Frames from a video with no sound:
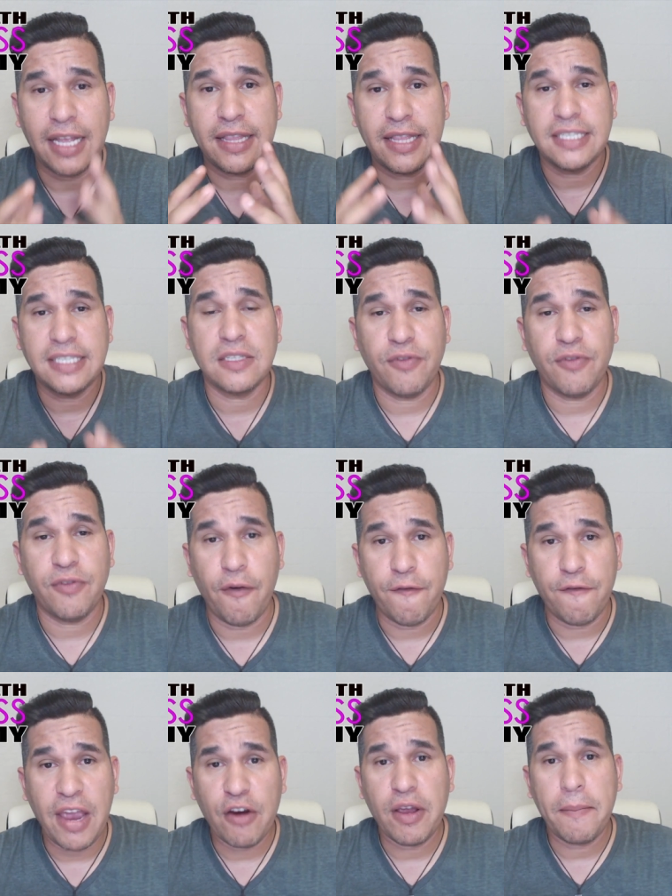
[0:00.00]
that this is
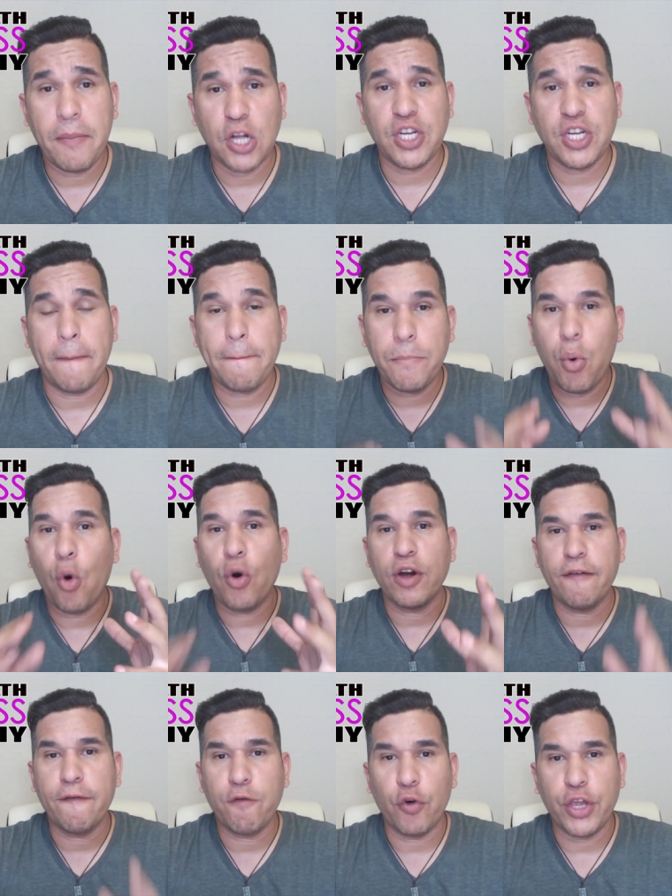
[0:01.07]
very much
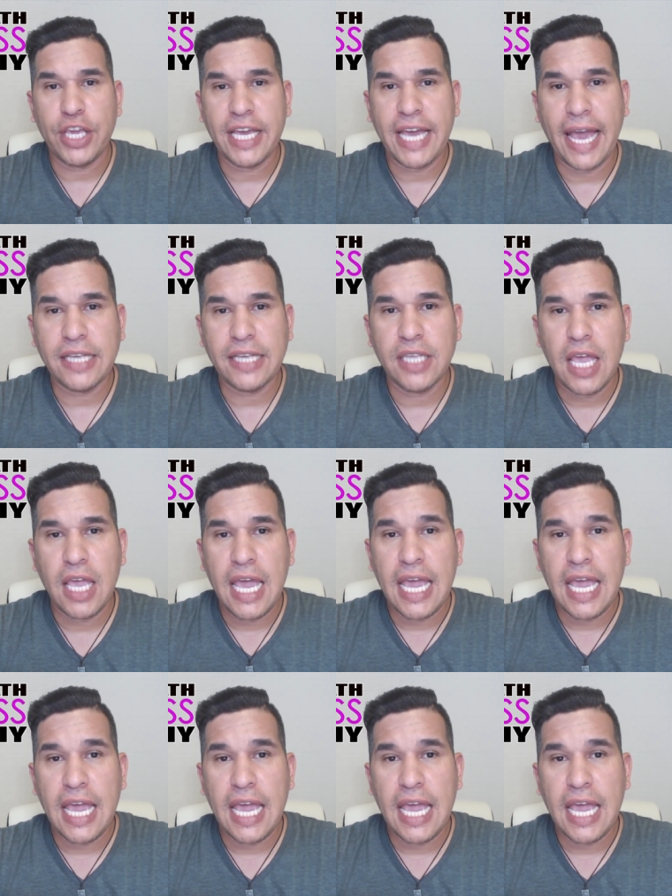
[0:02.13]
important for you guys,